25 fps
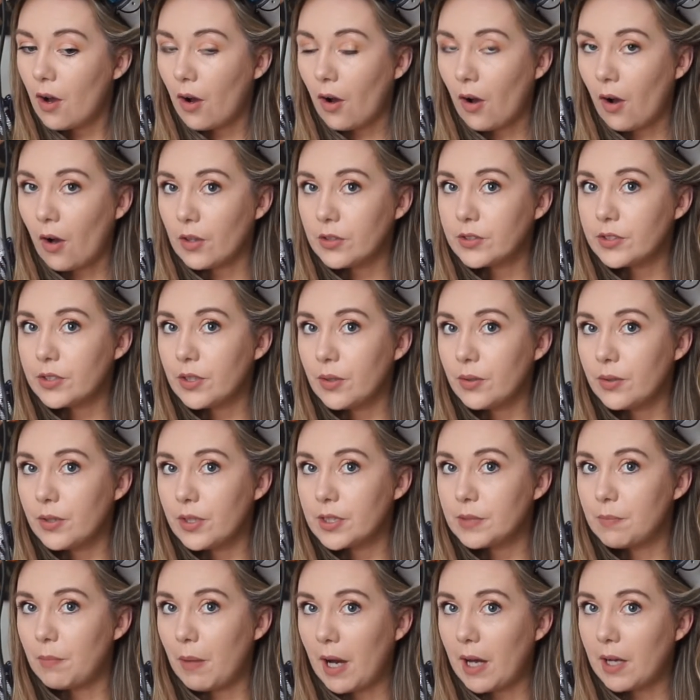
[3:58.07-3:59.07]
Also,
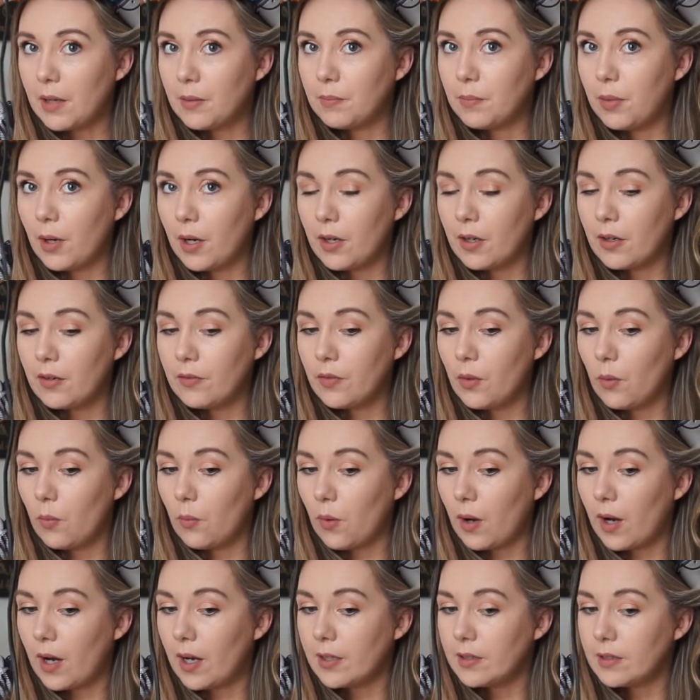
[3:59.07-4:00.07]
this bottom part of the
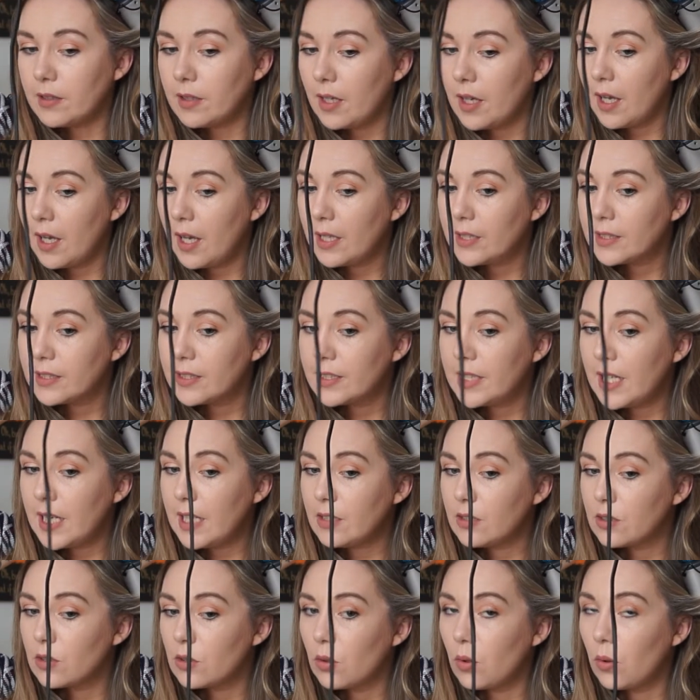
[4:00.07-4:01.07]
wand
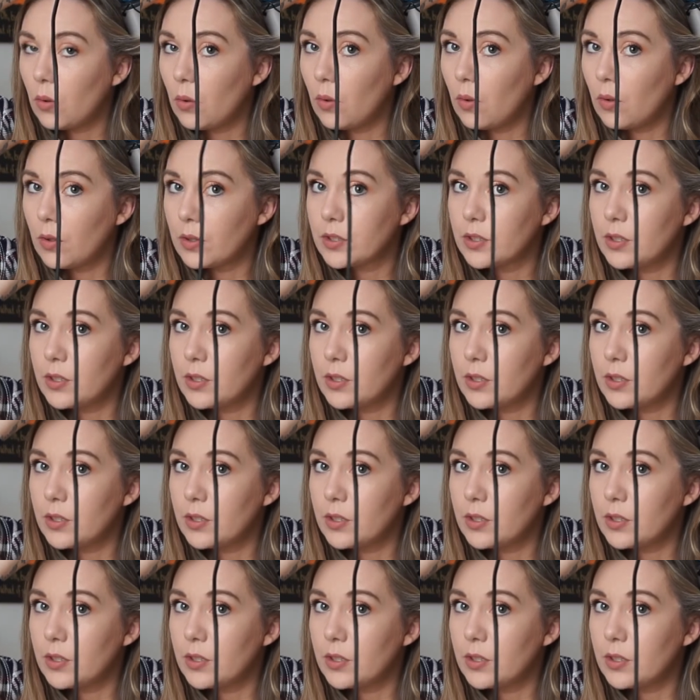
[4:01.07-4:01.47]
stays cool.